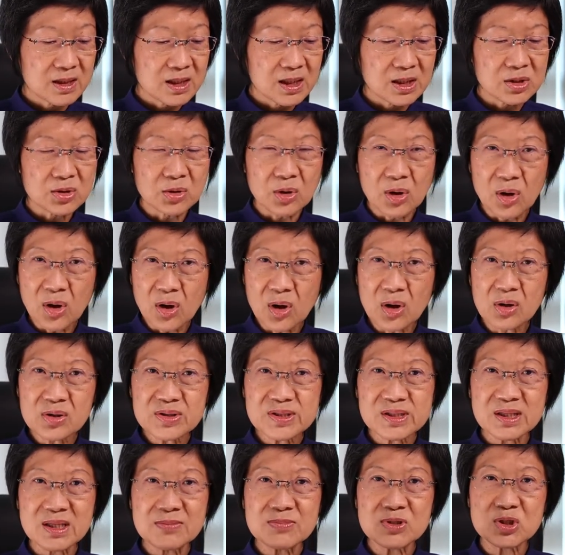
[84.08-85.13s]
It all
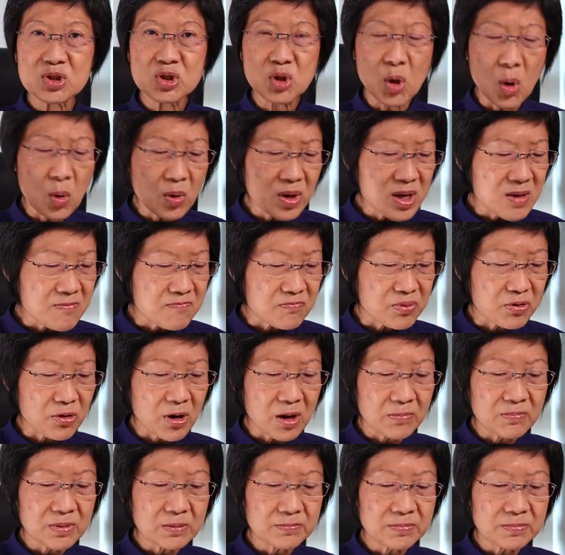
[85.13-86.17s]
seems so
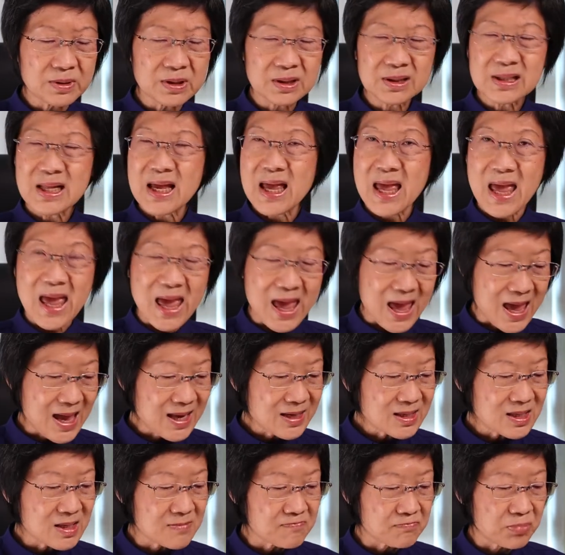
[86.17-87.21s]
improbable
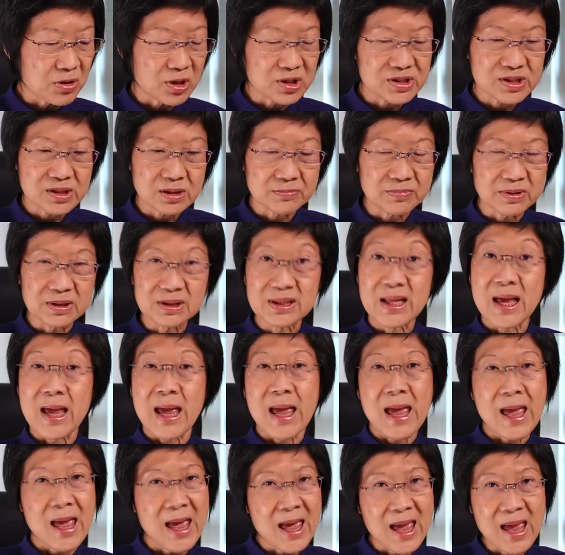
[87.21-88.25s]
and impossible
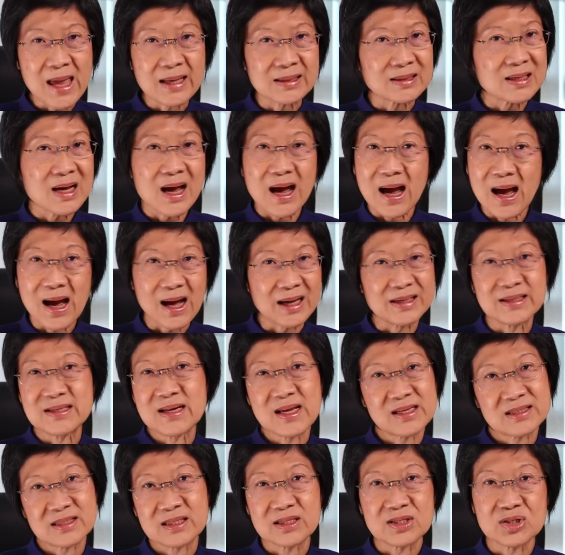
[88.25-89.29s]
and
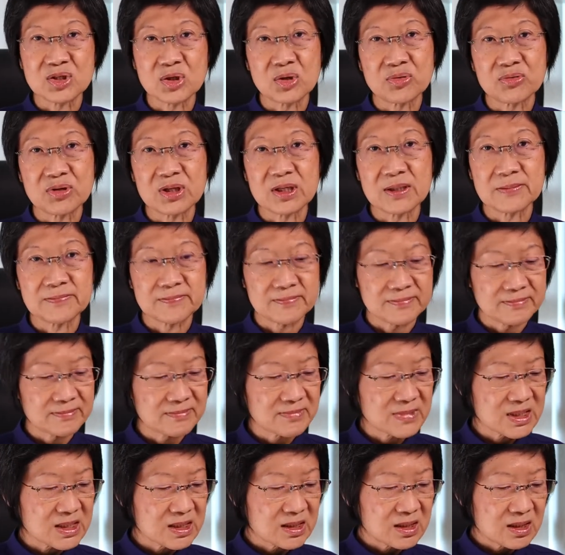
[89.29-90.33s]
unnecessary.
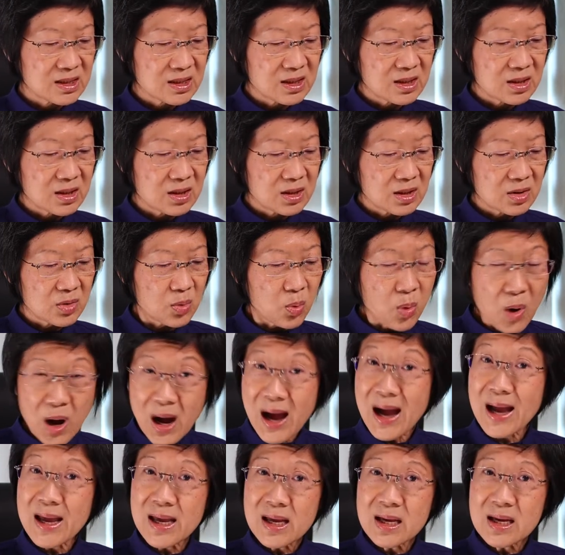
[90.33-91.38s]

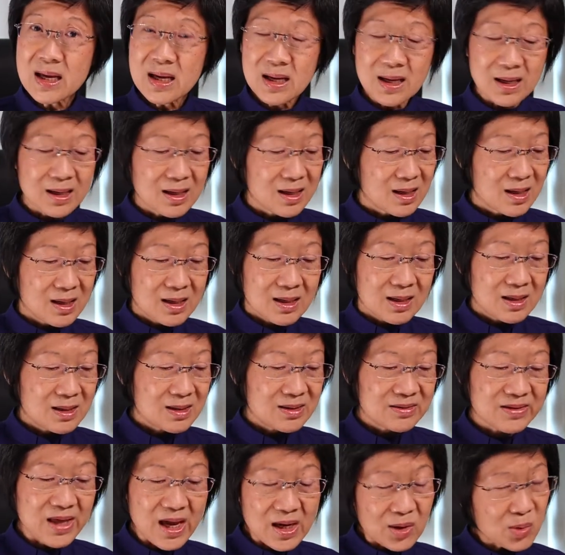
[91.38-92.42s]
Why?
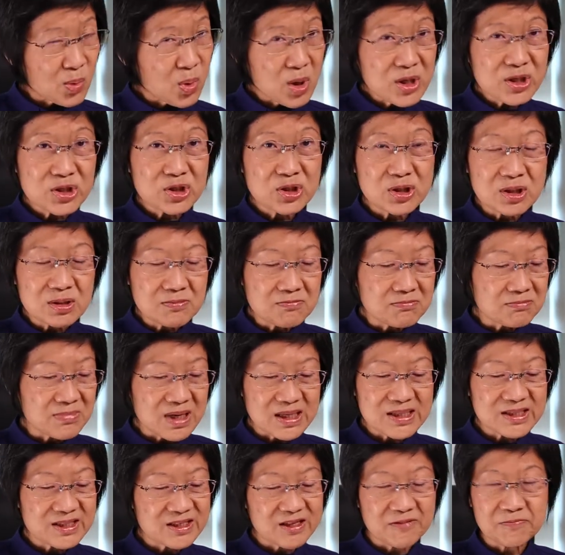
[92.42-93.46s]
That question
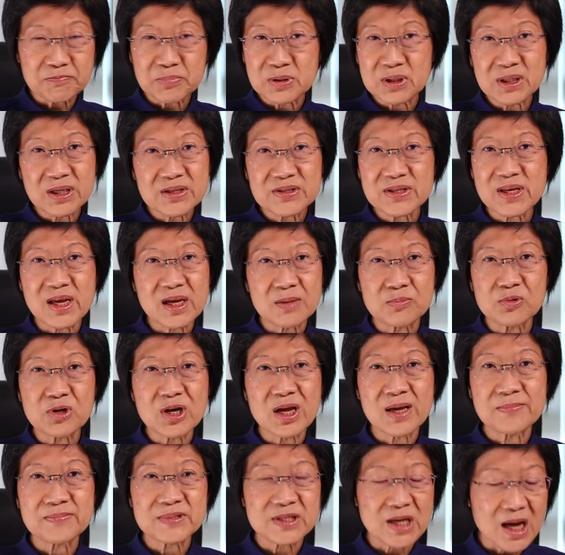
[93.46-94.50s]
must have pierced
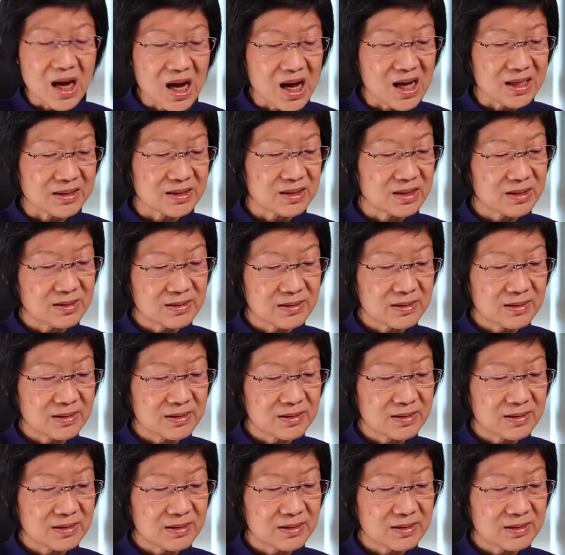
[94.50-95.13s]
Abraham's heart.